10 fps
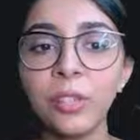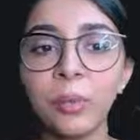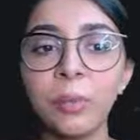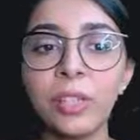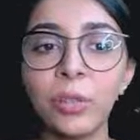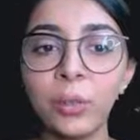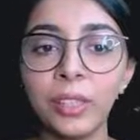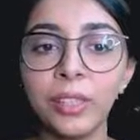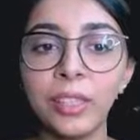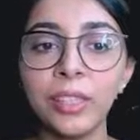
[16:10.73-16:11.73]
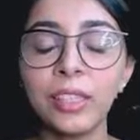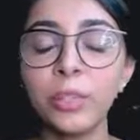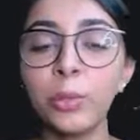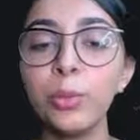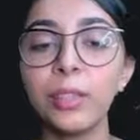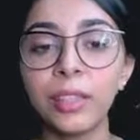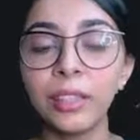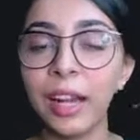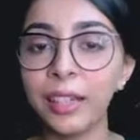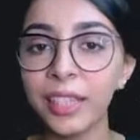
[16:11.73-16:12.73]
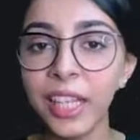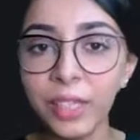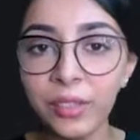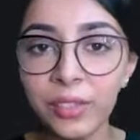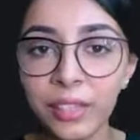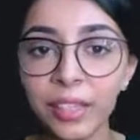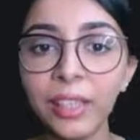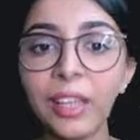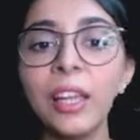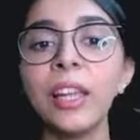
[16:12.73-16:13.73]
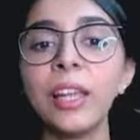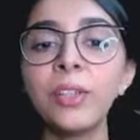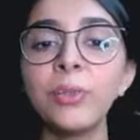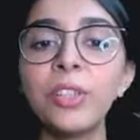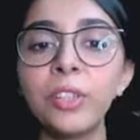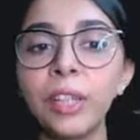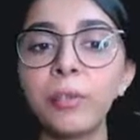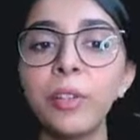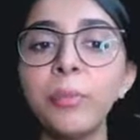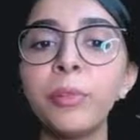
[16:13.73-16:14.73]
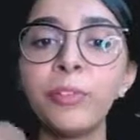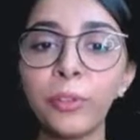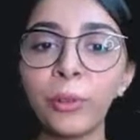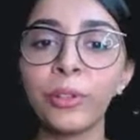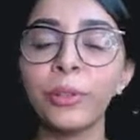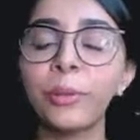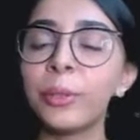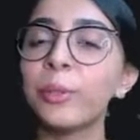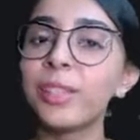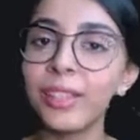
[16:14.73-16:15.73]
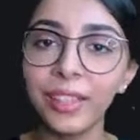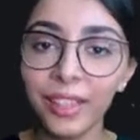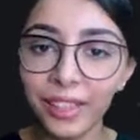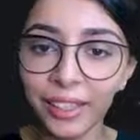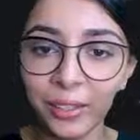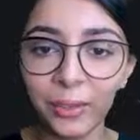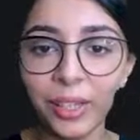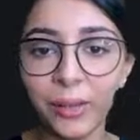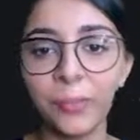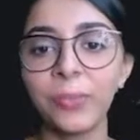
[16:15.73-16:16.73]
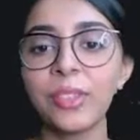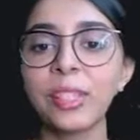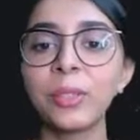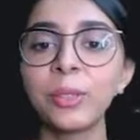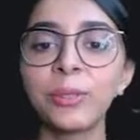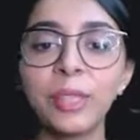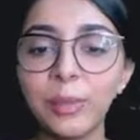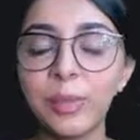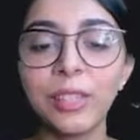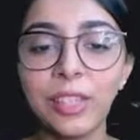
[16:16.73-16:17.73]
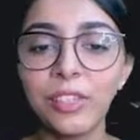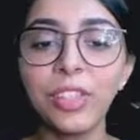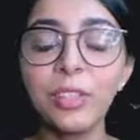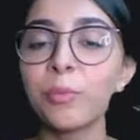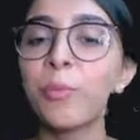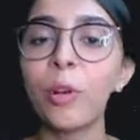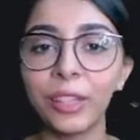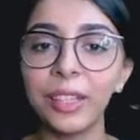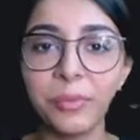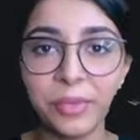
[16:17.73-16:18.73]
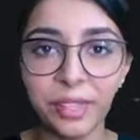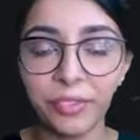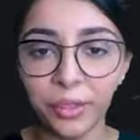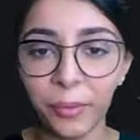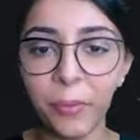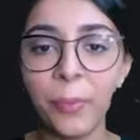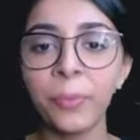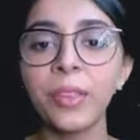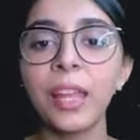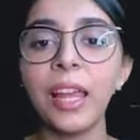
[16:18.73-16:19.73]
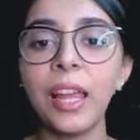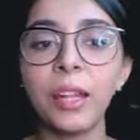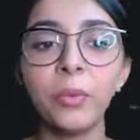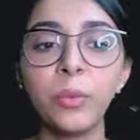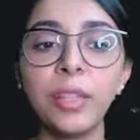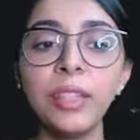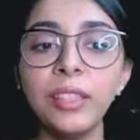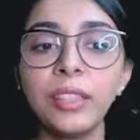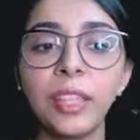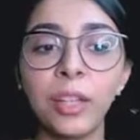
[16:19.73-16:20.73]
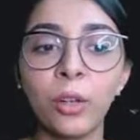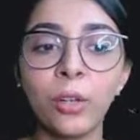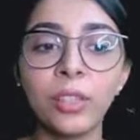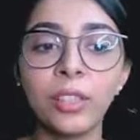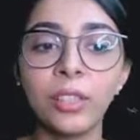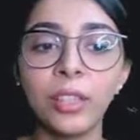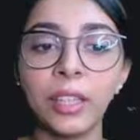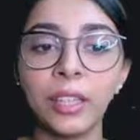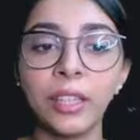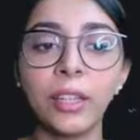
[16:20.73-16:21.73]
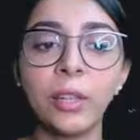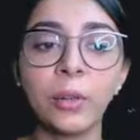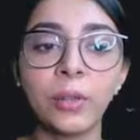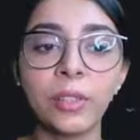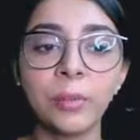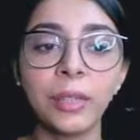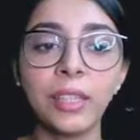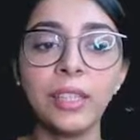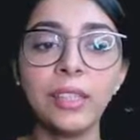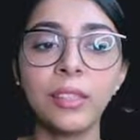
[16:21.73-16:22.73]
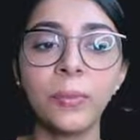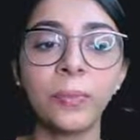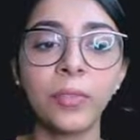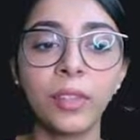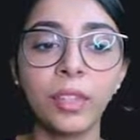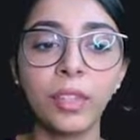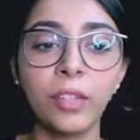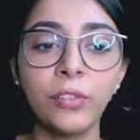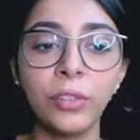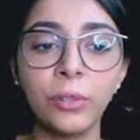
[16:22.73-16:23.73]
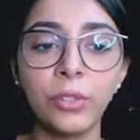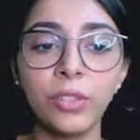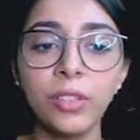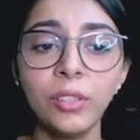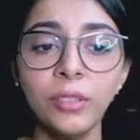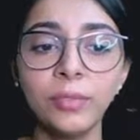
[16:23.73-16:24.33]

rummaged all the things into that kind of state in which they were before the world was created. Okay, so he just mocking himself here. And when chaos reigned, chaos means confusion,